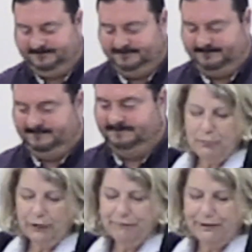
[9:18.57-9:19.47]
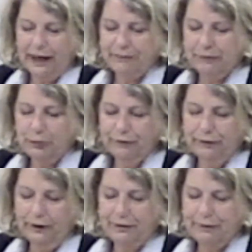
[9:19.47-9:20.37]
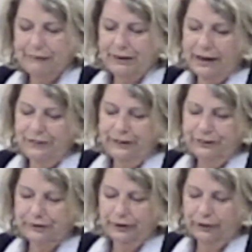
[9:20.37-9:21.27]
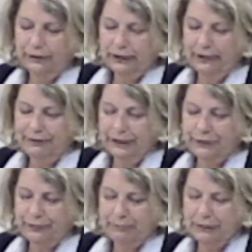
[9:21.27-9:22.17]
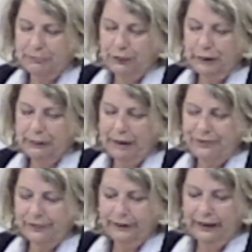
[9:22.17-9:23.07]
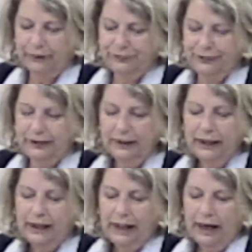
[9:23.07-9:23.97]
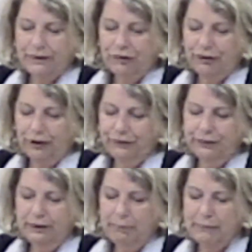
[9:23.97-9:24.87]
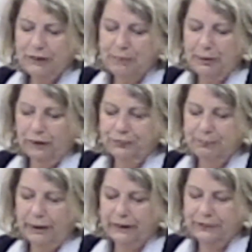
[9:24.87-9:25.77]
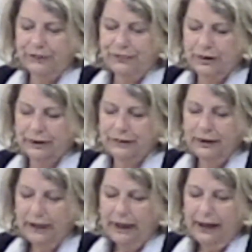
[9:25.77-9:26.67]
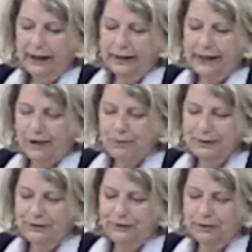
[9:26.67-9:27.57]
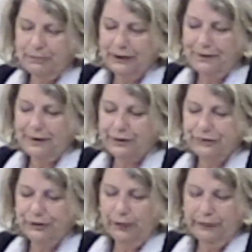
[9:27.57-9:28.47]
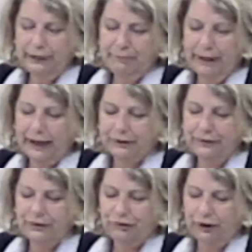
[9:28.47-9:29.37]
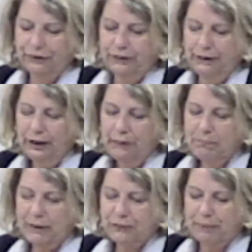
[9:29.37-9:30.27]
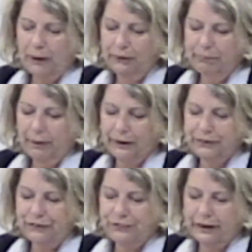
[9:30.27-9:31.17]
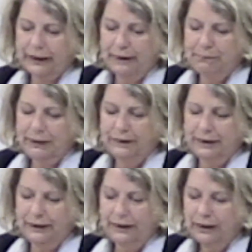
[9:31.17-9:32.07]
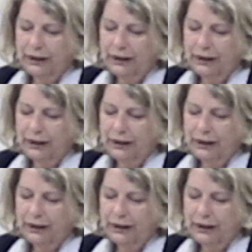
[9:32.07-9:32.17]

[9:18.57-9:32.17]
Item 8.5, approval of the revised interlocal levy agreement between Mason County and the Shelton Metropolitan Park District. It has been determined that there is no impact to the Shelton Metropolitan Park District, MPD,